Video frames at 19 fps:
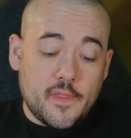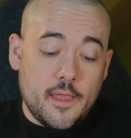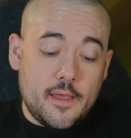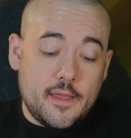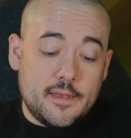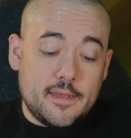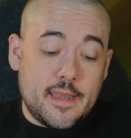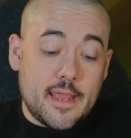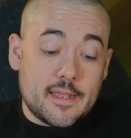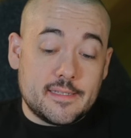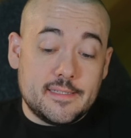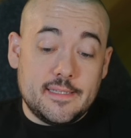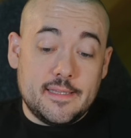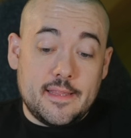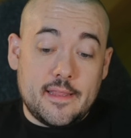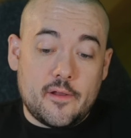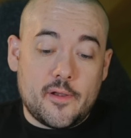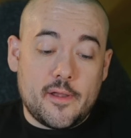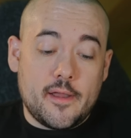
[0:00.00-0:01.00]
Uh, next in
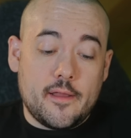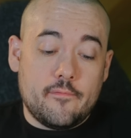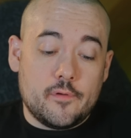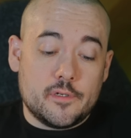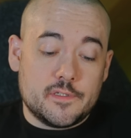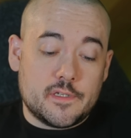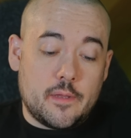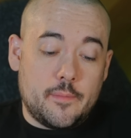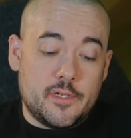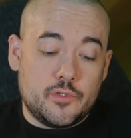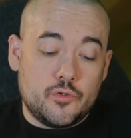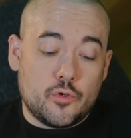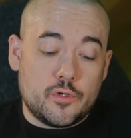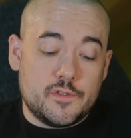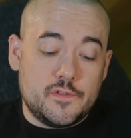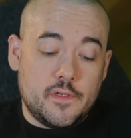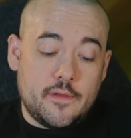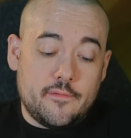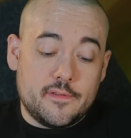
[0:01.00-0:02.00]
the area of what's coming
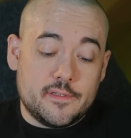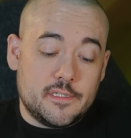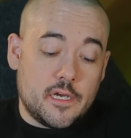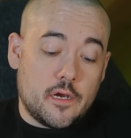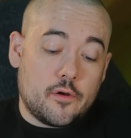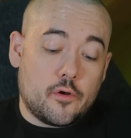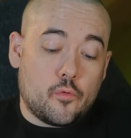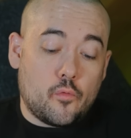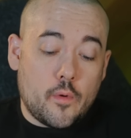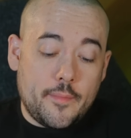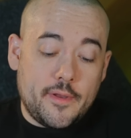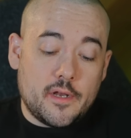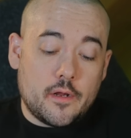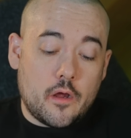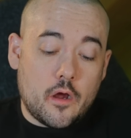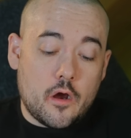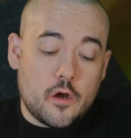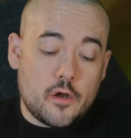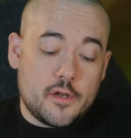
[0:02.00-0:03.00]
towards you, you have this younger woman
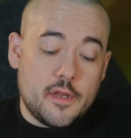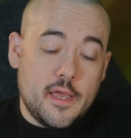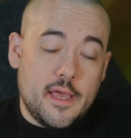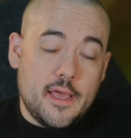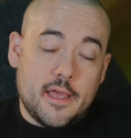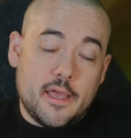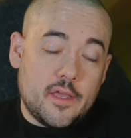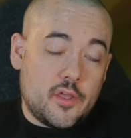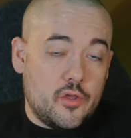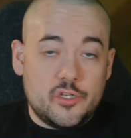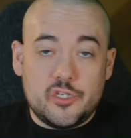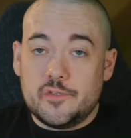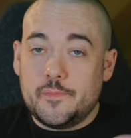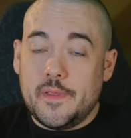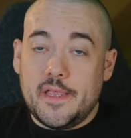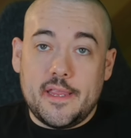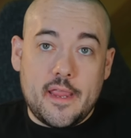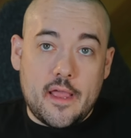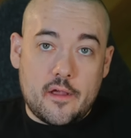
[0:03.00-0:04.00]
card. It could just
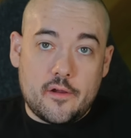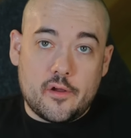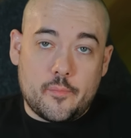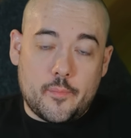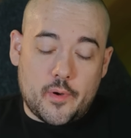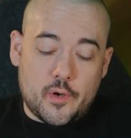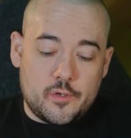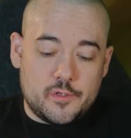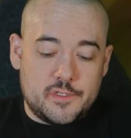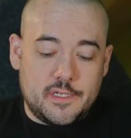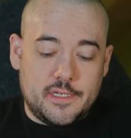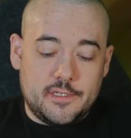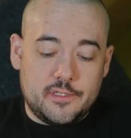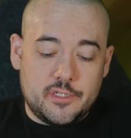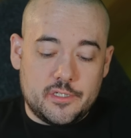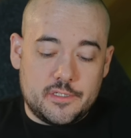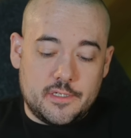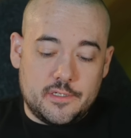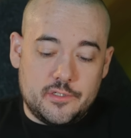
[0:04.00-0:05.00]
be a younger person,
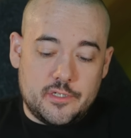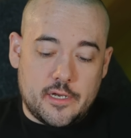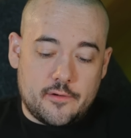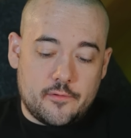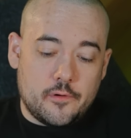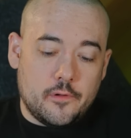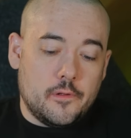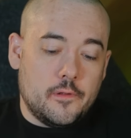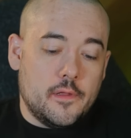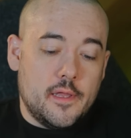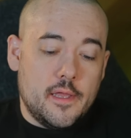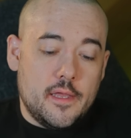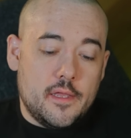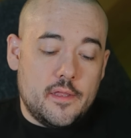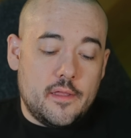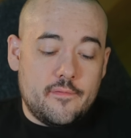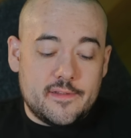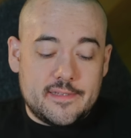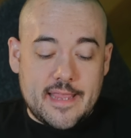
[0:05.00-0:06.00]
just in general.
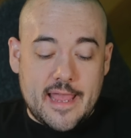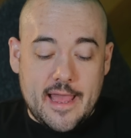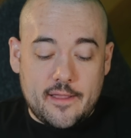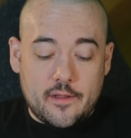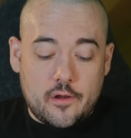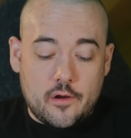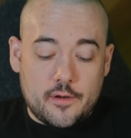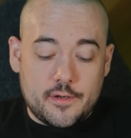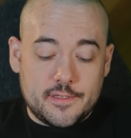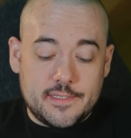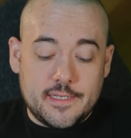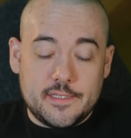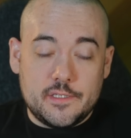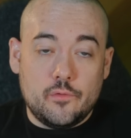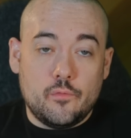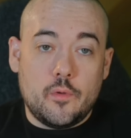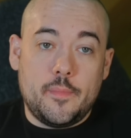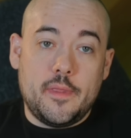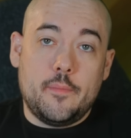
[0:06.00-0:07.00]
You have this hat card. It says
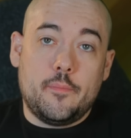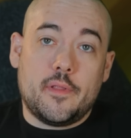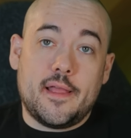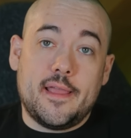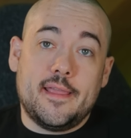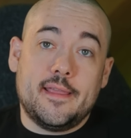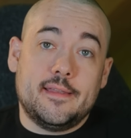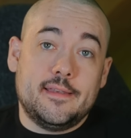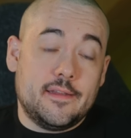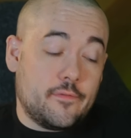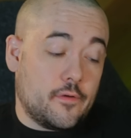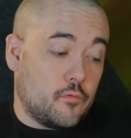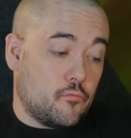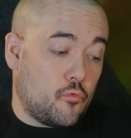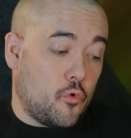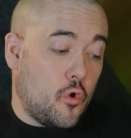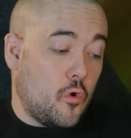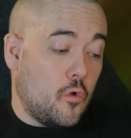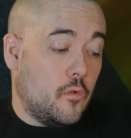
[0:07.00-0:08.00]
you will be playing a different
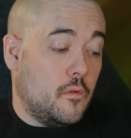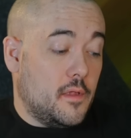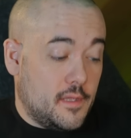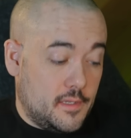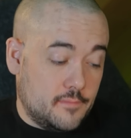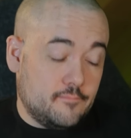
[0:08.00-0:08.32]
role.